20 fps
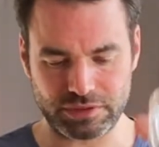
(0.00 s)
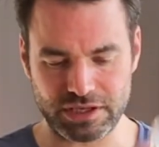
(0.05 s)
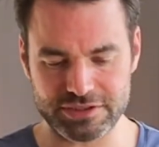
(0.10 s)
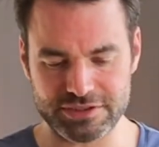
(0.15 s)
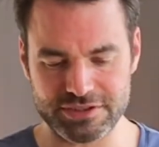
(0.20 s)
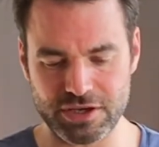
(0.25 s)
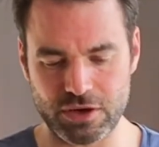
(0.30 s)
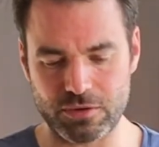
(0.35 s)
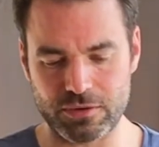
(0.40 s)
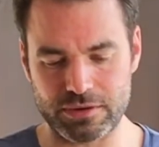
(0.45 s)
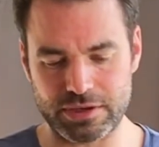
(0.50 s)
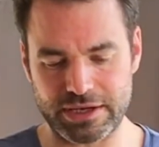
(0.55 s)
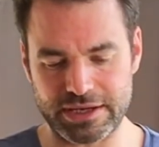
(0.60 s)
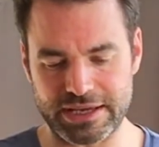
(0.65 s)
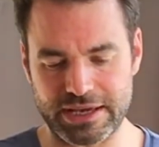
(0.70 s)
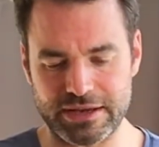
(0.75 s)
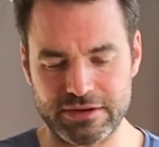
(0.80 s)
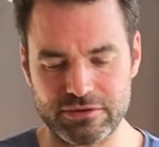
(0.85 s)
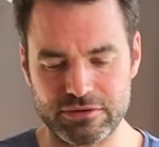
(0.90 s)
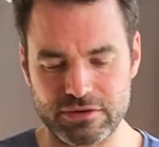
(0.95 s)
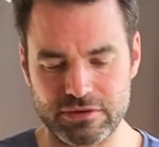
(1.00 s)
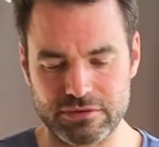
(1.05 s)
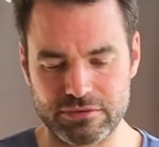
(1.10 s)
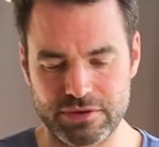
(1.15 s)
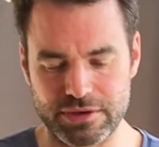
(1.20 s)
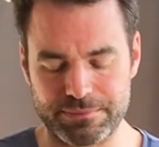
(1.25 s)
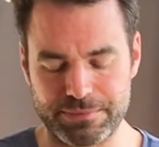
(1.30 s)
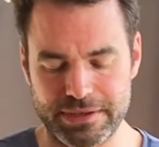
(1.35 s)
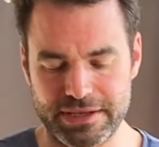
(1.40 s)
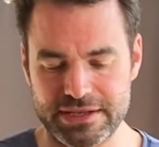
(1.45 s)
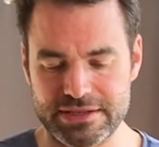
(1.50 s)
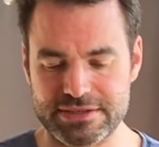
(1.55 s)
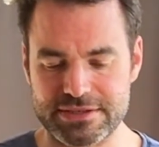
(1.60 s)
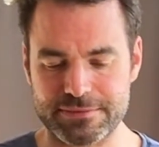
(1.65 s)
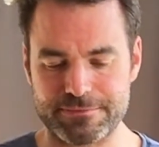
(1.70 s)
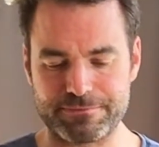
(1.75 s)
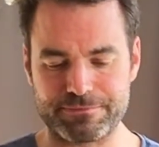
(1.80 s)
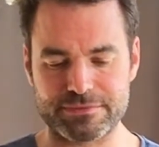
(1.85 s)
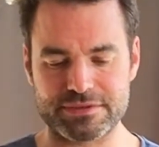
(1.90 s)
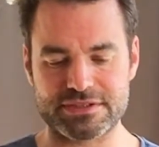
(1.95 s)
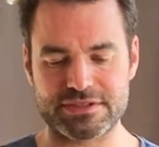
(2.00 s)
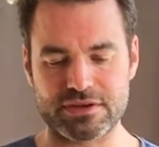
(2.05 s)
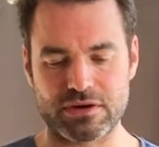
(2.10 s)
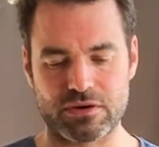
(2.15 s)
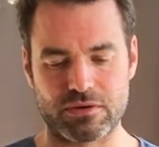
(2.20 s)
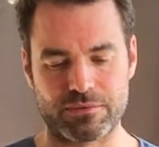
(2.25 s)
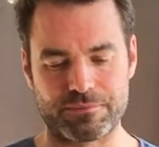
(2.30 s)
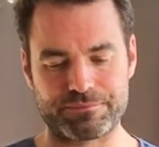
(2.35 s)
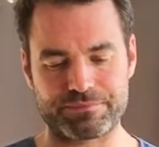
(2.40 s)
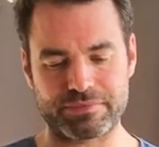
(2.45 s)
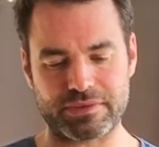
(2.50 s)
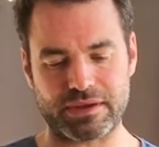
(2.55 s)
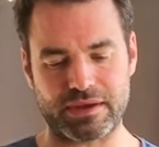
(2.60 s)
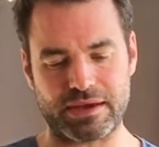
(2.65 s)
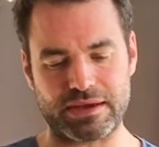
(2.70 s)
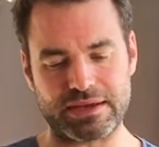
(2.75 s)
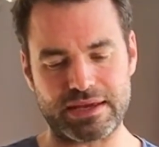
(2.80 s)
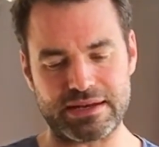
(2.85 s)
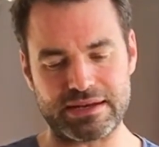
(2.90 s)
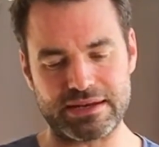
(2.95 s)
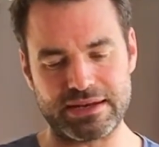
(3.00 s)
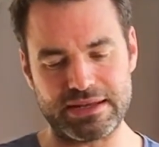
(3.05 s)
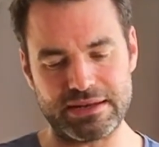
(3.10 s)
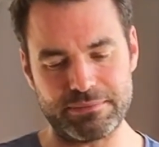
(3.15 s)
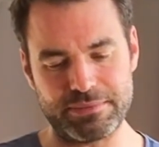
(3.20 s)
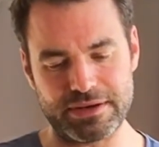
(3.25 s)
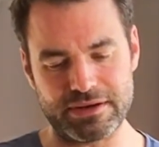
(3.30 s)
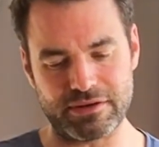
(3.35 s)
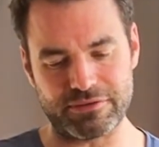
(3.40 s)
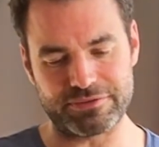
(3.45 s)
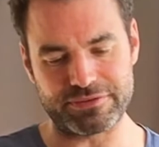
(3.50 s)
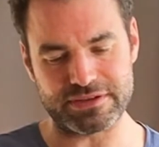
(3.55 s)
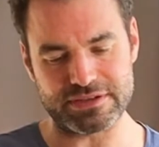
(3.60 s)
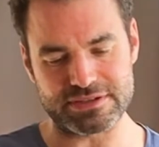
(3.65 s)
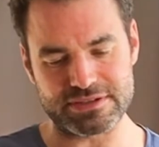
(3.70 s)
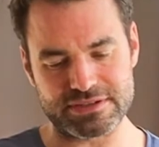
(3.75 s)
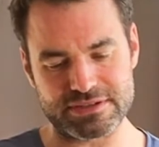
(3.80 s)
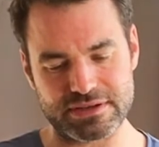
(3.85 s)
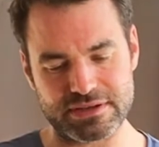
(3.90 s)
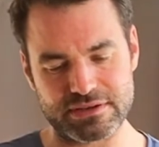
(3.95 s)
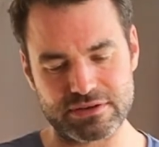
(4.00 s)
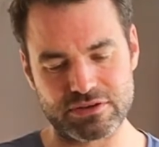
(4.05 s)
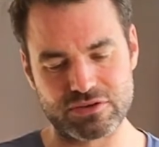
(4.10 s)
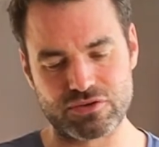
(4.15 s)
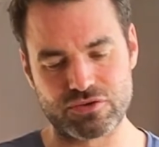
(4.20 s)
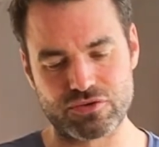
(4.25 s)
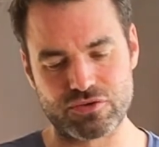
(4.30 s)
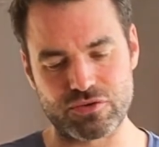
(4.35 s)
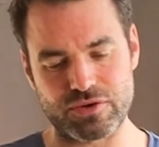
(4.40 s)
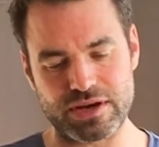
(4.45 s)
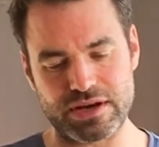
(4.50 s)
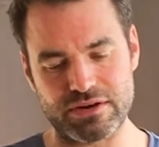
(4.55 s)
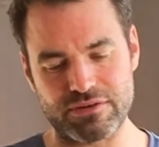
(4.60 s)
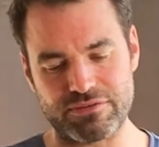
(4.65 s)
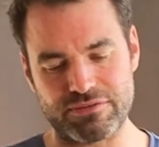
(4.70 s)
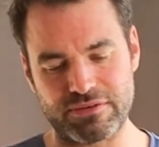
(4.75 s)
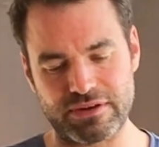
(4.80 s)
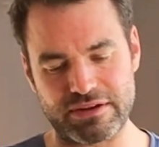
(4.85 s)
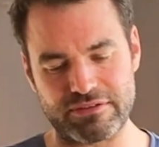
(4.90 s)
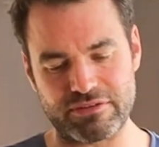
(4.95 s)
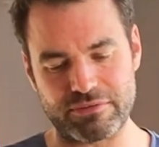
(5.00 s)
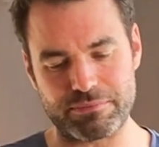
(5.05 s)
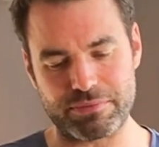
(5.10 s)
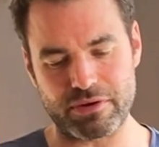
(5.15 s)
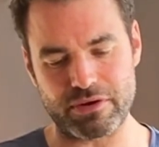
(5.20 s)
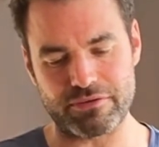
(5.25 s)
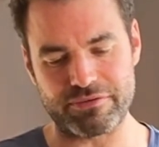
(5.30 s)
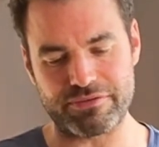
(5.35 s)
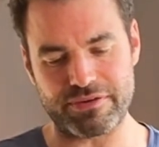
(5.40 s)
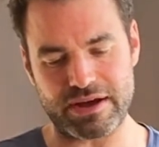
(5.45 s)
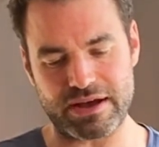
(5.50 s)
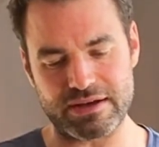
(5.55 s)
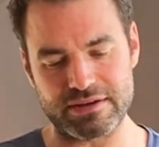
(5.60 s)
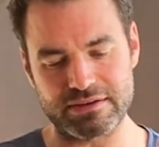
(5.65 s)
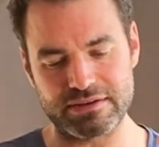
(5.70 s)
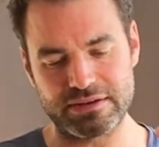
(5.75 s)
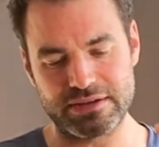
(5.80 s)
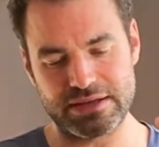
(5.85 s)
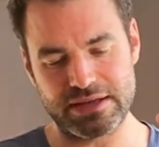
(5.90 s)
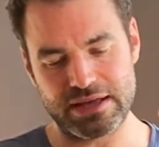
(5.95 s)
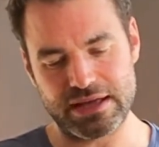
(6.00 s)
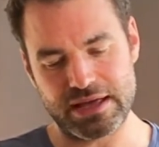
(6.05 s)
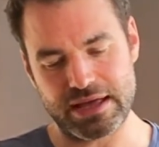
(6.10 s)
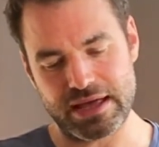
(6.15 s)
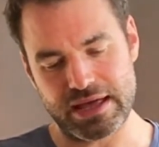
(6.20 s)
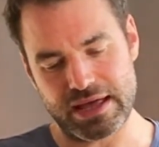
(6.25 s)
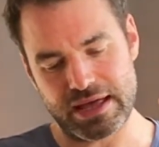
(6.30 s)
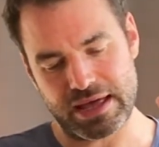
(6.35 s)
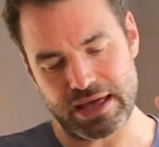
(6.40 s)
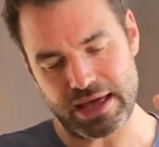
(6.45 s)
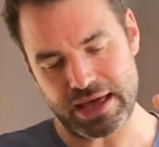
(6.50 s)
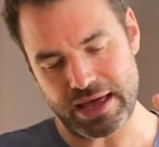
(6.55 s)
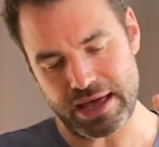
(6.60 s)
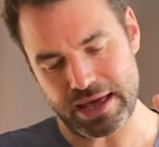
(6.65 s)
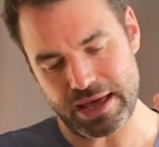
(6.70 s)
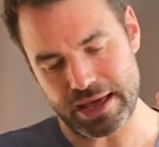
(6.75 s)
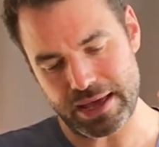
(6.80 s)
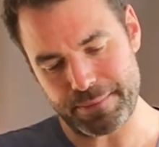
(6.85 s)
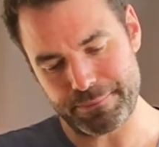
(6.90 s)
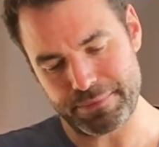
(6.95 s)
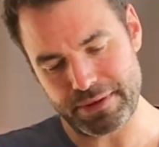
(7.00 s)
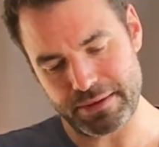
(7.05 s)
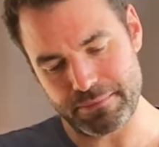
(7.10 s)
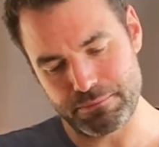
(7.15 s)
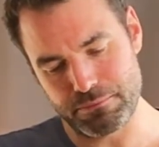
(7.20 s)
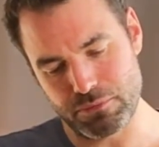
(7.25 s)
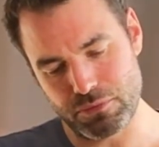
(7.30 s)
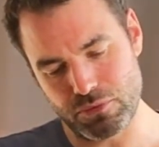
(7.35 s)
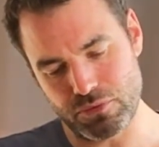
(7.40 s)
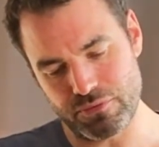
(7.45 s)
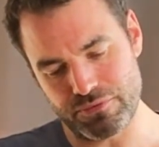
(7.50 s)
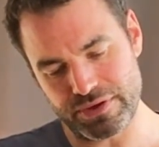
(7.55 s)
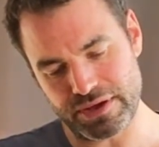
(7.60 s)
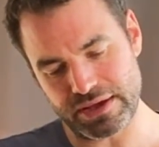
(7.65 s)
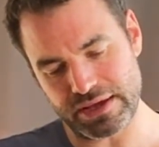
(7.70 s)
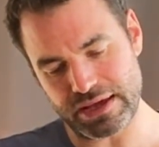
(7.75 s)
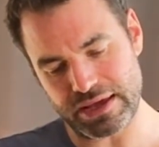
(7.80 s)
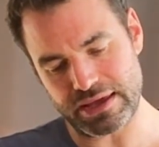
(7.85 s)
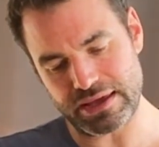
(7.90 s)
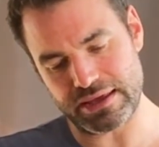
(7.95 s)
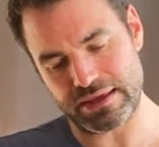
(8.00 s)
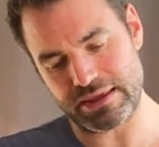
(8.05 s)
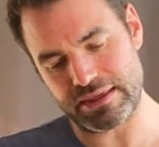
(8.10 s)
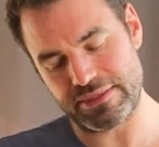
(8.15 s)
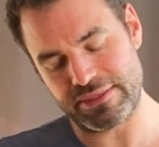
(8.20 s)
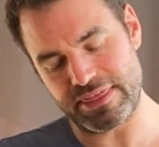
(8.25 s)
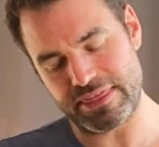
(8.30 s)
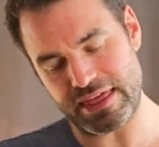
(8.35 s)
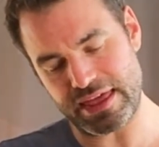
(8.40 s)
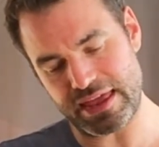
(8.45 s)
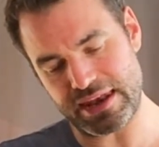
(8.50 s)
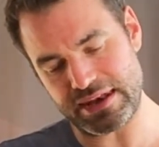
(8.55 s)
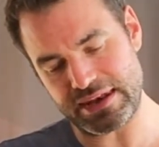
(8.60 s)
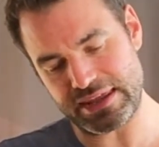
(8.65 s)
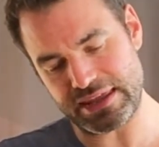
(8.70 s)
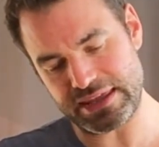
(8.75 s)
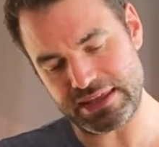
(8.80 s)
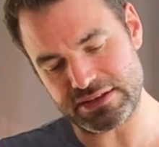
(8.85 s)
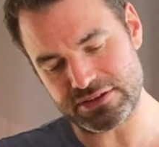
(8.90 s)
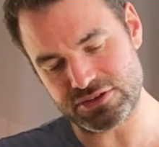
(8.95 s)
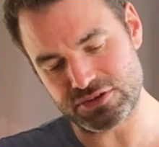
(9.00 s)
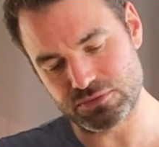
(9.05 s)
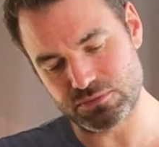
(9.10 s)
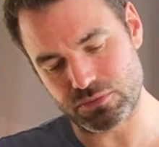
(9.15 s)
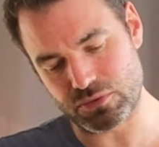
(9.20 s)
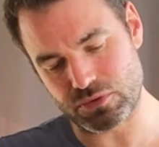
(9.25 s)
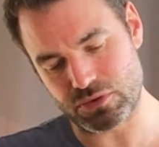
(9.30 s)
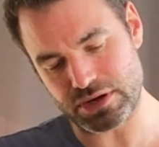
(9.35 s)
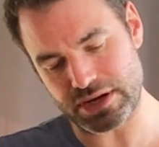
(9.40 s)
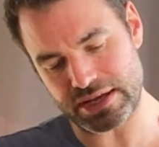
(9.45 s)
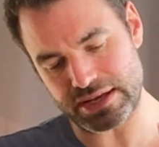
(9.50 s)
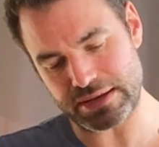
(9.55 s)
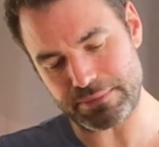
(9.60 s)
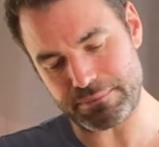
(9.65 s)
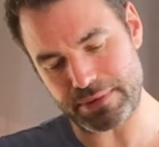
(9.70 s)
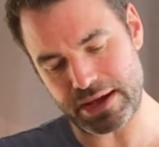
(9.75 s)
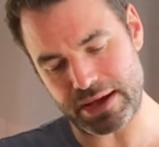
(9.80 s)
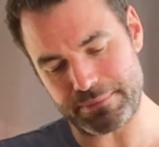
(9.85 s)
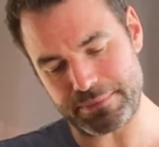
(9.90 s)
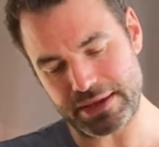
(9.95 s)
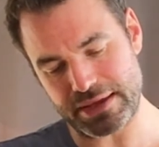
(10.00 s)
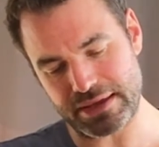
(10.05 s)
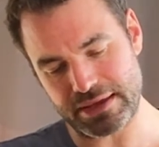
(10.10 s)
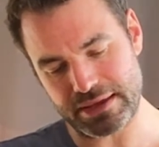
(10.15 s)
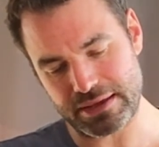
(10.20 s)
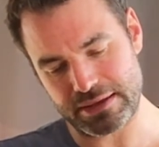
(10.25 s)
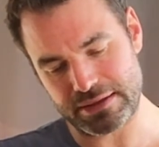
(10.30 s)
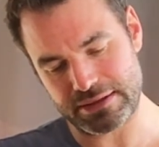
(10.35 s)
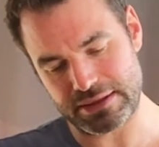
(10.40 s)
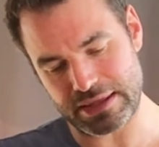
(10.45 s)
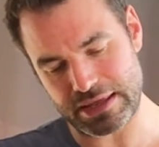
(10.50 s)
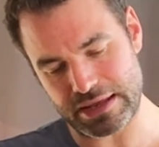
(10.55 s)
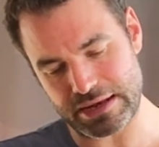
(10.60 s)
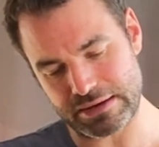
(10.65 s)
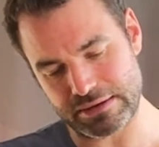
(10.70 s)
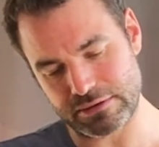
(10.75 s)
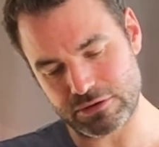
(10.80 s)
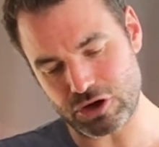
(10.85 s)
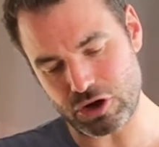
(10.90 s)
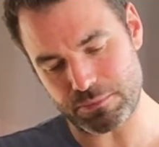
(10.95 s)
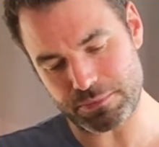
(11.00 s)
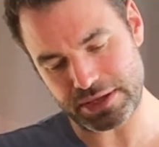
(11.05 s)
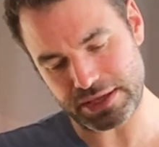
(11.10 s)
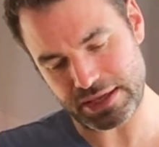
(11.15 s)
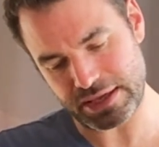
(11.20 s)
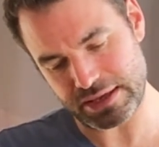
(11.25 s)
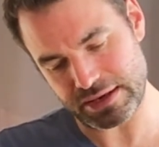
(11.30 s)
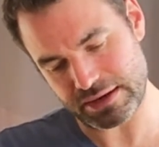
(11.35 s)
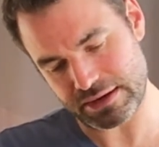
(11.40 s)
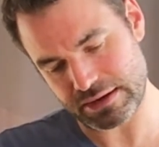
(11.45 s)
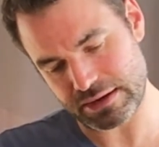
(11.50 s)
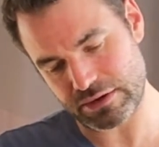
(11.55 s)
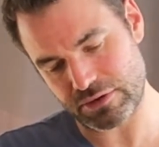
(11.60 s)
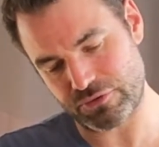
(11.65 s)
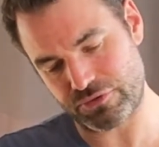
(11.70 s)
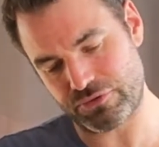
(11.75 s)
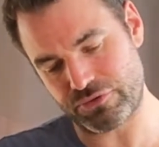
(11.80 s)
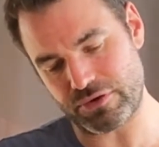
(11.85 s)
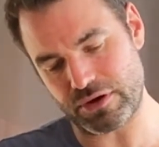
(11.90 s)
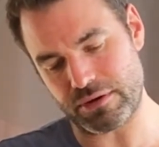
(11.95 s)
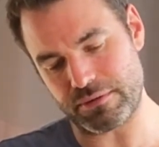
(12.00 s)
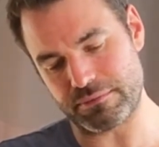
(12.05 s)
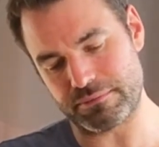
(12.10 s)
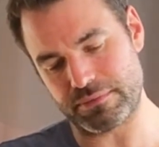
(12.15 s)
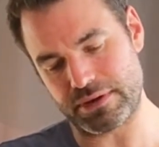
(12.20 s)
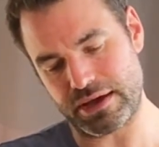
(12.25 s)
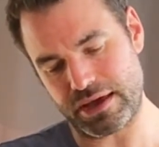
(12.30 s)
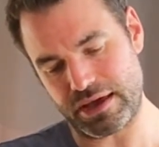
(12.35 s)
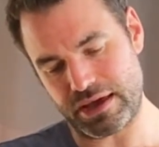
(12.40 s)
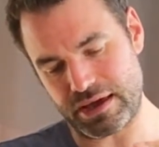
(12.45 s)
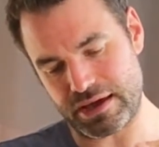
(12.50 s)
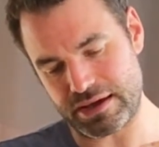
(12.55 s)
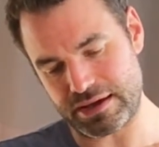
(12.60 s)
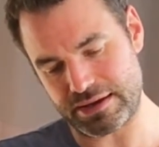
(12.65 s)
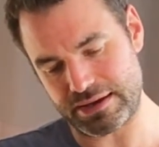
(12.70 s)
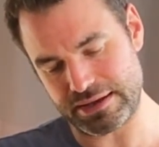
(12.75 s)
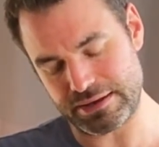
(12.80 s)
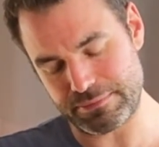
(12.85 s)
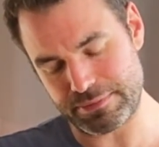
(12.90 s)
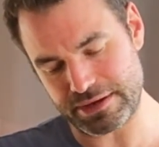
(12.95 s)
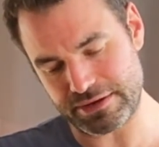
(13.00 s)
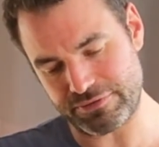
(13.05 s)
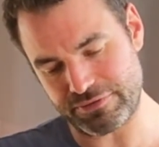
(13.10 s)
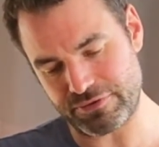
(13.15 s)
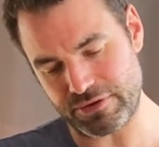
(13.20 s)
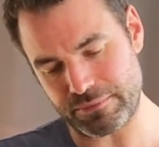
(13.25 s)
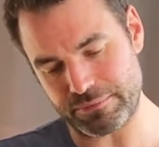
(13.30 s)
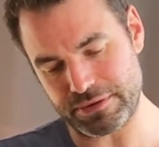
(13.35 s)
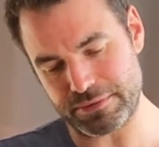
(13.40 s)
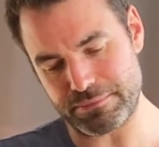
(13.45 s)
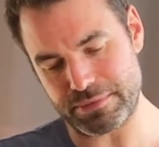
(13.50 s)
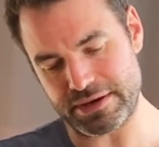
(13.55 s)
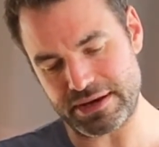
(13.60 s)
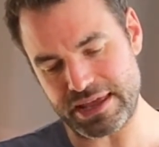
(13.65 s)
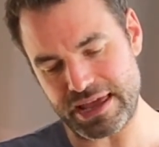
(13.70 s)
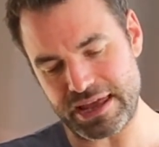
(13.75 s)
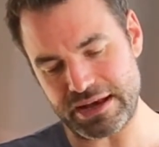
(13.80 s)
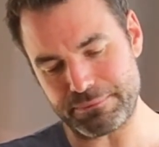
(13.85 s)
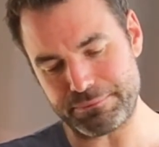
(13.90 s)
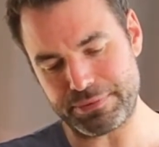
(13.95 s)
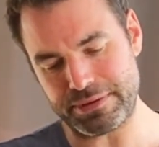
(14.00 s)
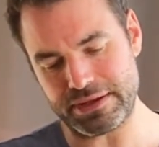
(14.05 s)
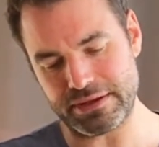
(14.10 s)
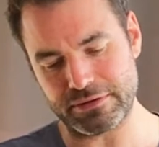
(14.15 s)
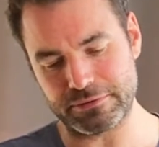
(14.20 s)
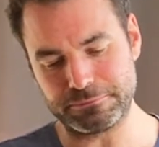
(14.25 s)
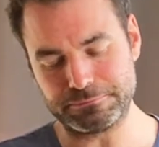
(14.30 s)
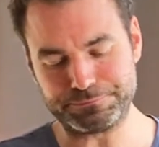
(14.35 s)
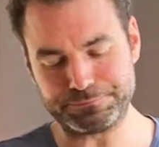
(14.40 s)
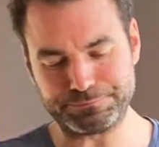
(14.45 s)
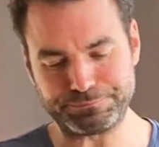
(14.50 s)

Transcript: So again, repeat. So I got a little bit of this greener flavor profile, moving then into more edamame, then coming in from a little bit from the banana peel,